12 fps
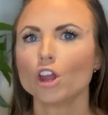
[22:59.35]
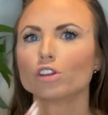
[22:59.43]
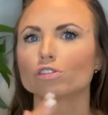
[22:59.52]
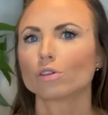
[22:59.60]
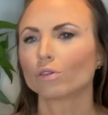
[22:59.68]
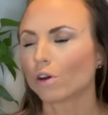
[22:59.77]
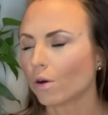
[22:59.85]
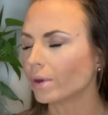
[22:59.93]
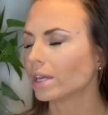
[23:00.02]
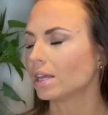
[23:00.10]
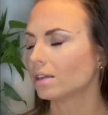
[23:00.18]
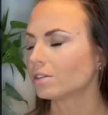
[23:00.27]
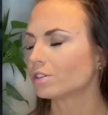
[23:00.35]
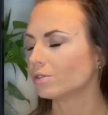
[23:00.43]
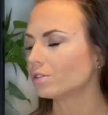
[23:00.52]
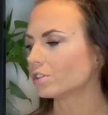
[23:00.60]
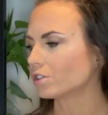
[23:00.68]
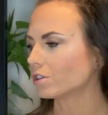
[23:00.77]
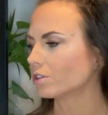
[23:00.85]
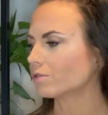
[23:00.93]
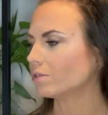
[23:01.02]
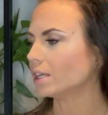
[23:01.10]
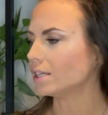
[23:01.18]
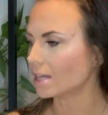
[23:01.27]
So going into the
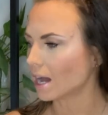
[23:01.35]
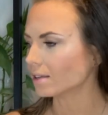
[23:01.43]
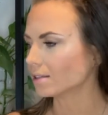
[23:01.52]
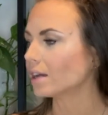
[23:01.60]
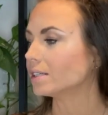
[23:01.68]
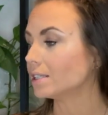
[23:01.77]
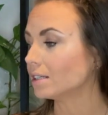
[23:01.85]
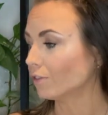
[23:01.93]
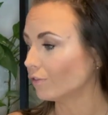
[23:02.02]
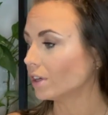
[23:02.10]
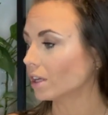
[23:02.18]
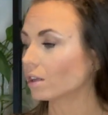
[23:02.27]
surgery, yes, I did feel